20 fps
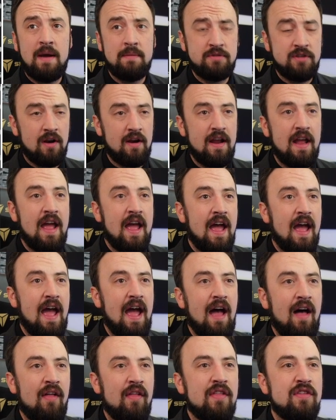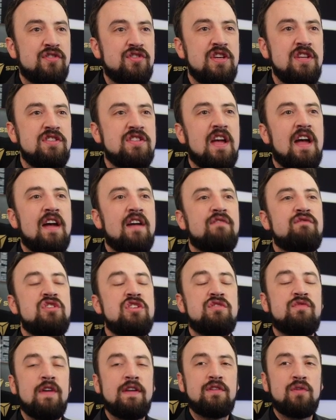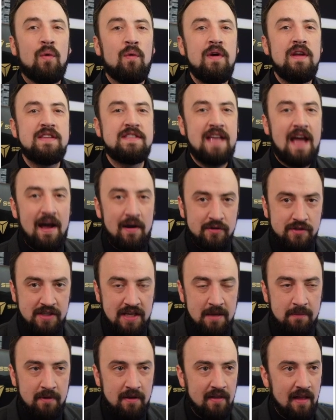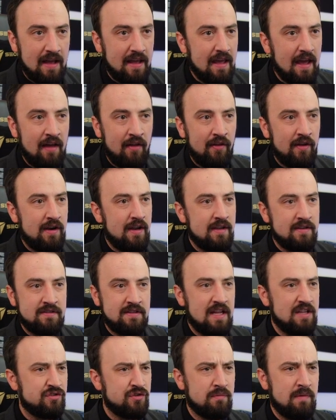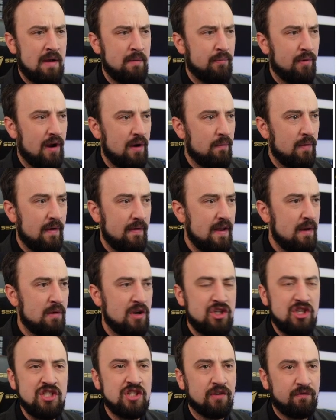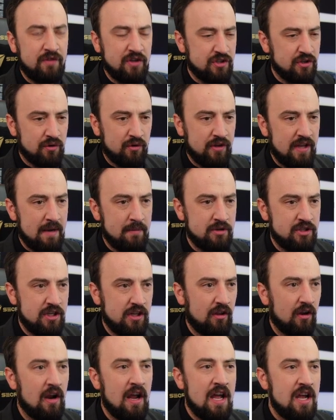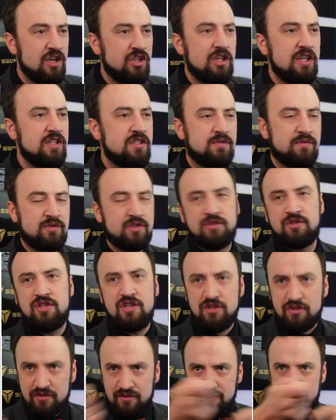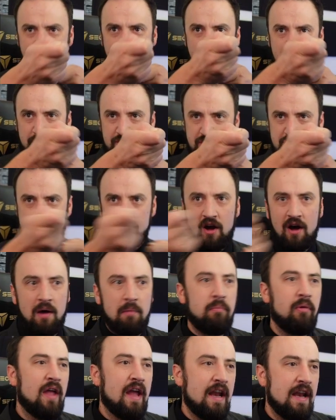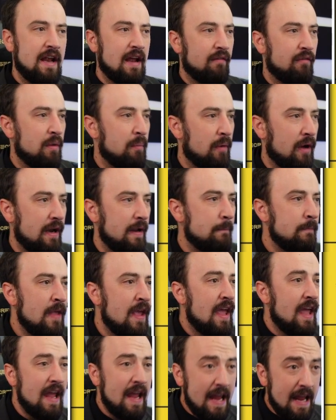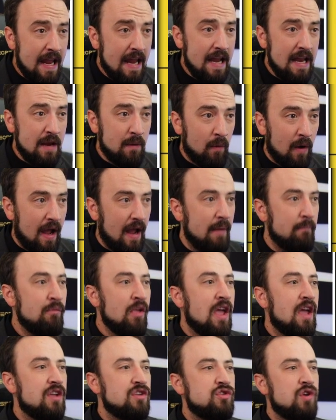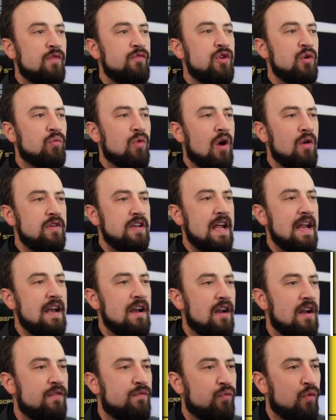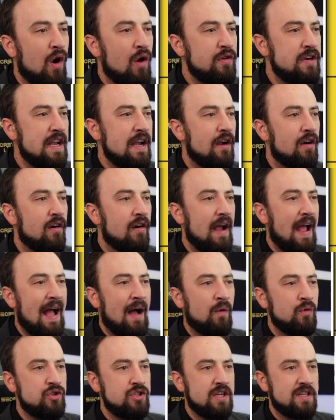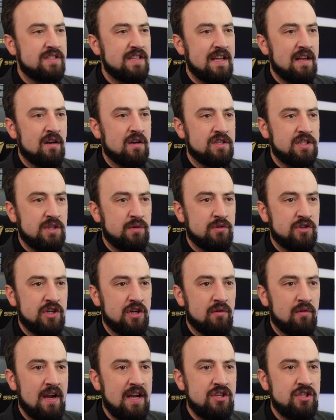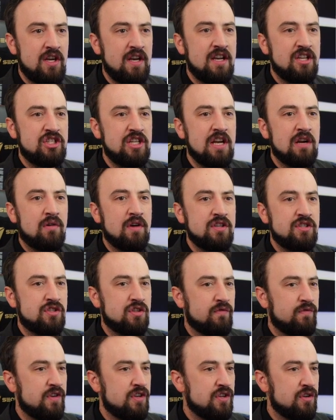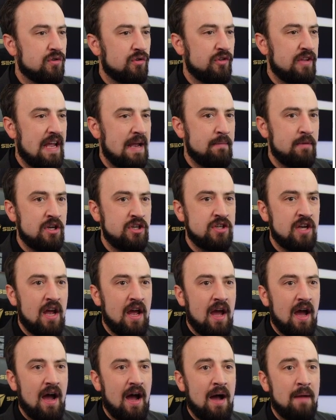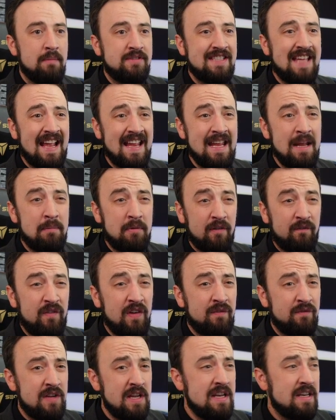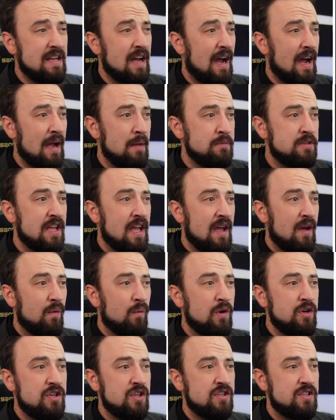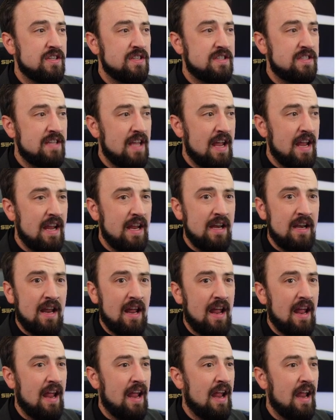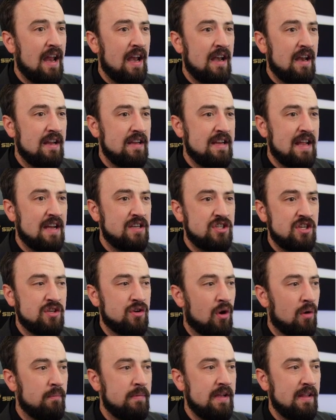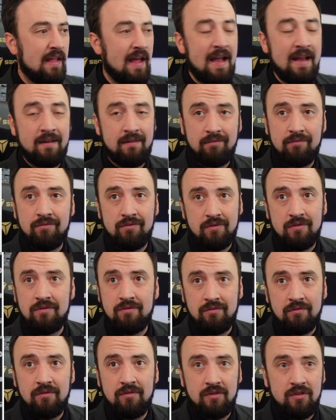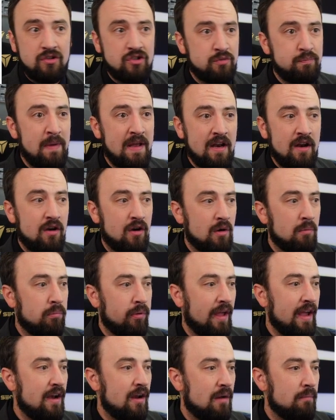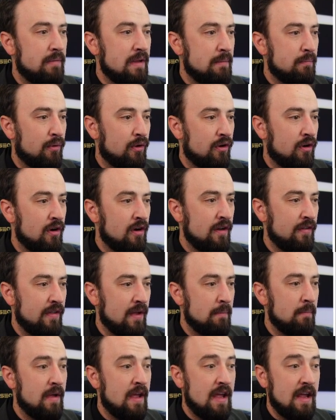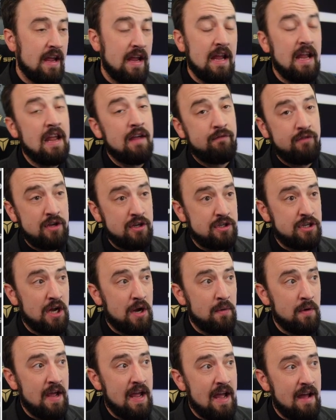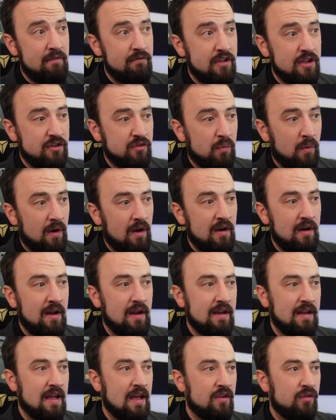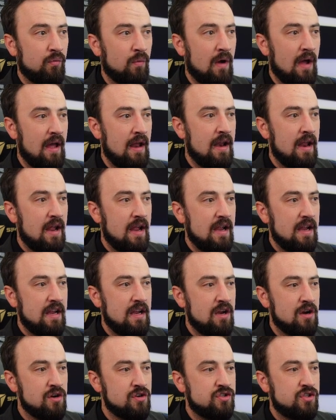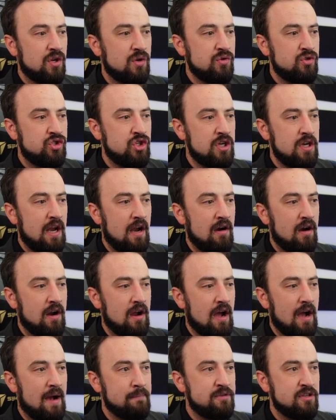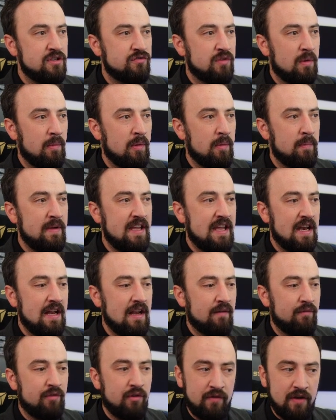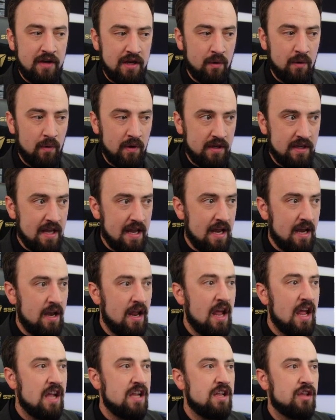Yeah, I'm sorry. She's Victoria's housekeeping like Ellen is. That's where my brain went. Anyway, she's a physical damage dealer. She's you know, saw blading everybody. Anyway, so if you rotate her out, she gets energy regeneration. She increases her physical damage, stacking up to 15 times, which is insane. And yeah, she's gonna be like spinning her blade on people and hurting them. If you don't have this one, guess what? Here's those generic options from the beginning of the video again.